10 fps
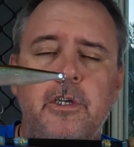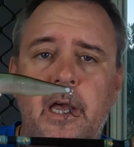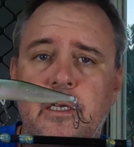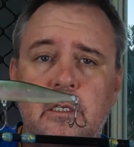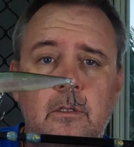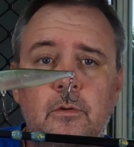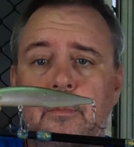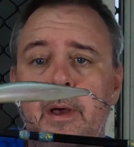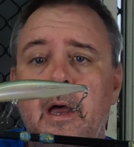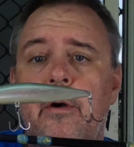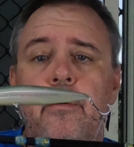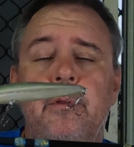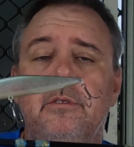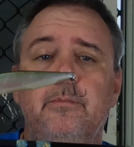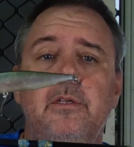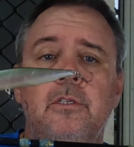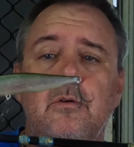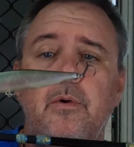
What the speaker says: jacks and little barra and bits and pieces